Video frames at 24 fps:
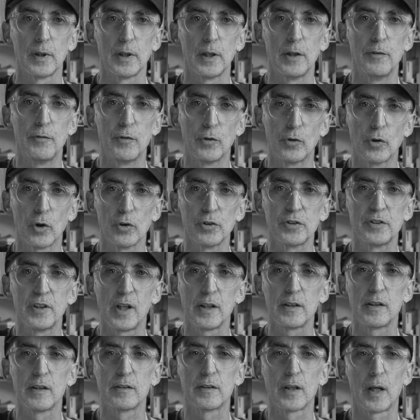If you don't
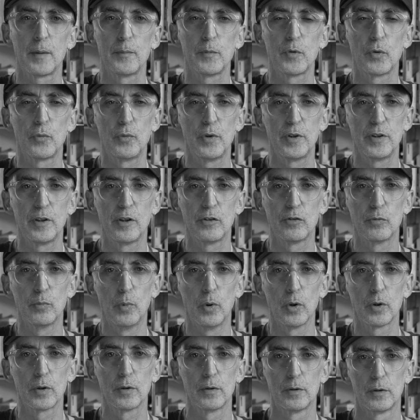take the time to read this
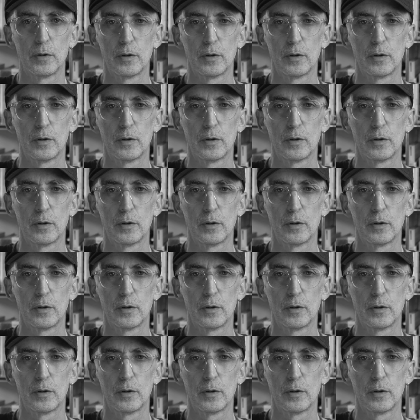book,